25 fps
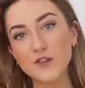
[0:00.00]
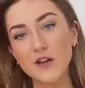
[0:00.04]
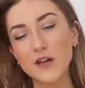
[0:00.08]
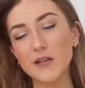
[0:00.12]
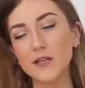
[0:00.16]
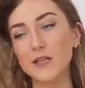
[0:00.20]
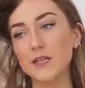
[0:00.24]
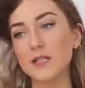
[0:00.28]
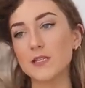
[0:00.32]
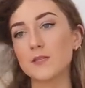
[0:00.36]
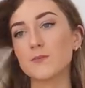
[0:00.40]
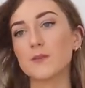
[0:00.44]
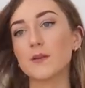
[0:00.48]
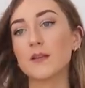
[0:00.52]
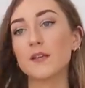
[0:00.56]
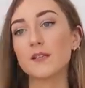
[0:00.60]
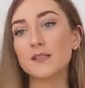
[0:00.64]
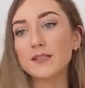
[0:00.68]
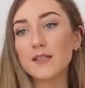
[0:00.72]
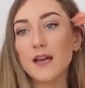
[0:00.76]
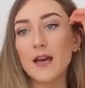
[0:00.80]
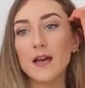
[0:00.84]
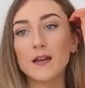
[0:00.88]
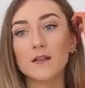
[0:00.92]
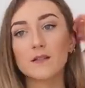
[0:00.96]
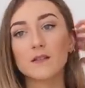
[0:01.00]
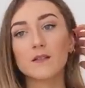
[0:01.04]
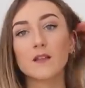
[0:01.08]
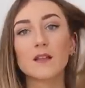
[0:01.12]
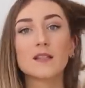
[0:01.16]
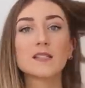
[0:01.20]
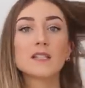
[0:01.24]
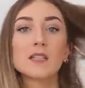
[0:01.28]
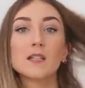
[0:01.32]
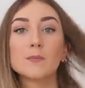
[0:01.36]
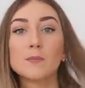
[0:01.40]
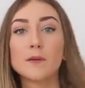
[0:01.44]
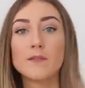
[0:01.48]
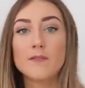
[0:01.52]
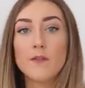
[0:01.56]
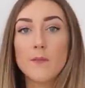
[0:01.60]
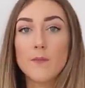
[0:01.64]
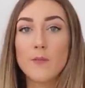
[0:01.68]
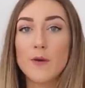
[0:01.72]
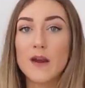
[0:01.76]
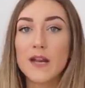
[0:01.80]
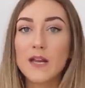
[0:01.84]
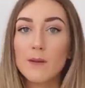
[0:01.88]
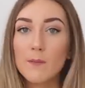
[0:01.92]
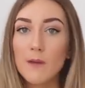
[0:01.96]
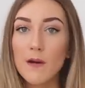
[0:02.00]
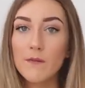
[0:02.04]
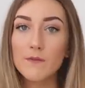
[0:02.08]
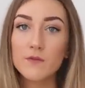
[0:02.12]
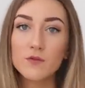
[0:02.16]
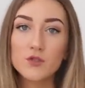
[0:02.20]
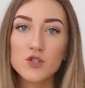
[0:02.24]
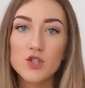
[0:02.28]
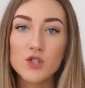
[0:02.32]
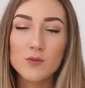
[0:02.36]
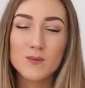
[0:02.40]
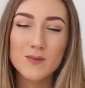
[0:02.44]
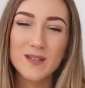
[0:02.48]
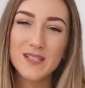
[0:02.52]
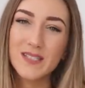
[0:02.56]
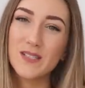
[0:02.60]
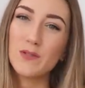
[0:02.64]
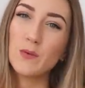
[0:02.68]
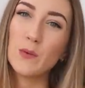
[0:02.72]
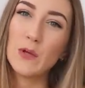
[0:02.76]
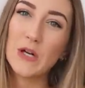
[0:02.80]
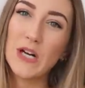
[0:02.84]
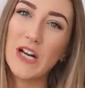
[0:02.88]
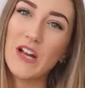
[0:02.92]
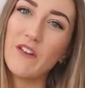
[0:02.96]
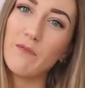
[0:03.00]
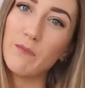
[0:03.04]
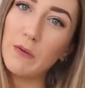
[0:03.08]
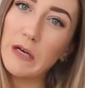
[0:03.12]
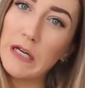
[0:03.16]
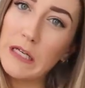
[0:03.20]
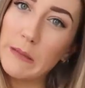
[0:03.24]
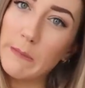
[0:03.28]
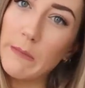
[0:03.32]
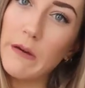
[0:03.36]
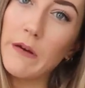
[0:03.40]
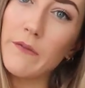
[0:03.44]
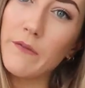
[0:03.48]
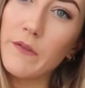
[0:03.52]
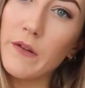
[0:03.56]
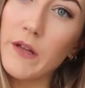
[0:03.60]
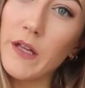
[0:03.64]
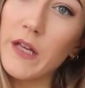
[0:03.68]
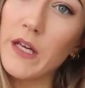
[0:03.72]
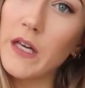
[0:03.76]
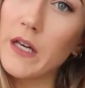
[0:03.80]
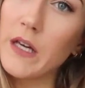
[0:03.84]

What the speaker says: Australians because like, it's a little bit of a Brandy Melville dupe because we don't have Brandy Melville